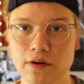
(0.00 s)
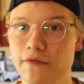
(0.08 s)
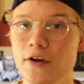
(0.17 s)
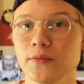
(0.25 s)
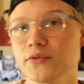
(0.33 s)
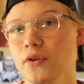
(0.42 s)
or
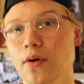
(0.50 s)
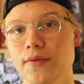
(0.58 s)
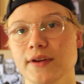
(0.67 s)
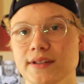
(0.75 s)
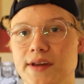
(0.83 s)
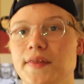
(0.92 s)
Filmstro,
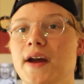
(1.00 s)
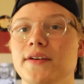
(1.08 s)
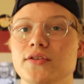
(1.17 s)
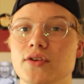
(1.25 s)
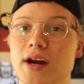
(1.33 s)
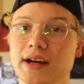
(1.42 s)
things like
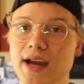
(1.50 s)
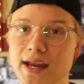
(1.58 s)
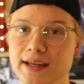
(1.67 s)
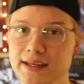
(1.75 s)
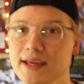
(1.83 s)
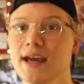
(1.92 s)
that, to try and
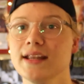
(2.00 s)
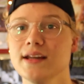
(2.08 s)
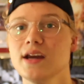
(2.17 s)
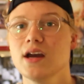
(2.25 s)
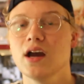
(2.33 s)
kind of get